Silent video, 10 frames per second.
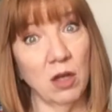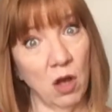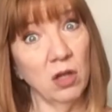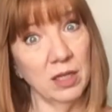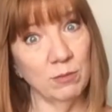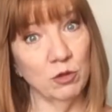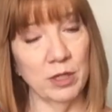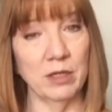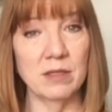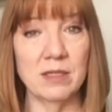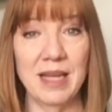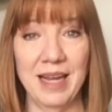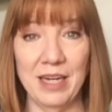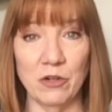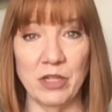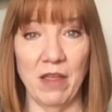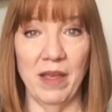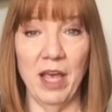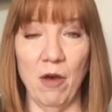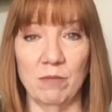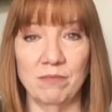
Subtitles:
call lip trills, and here's how they go.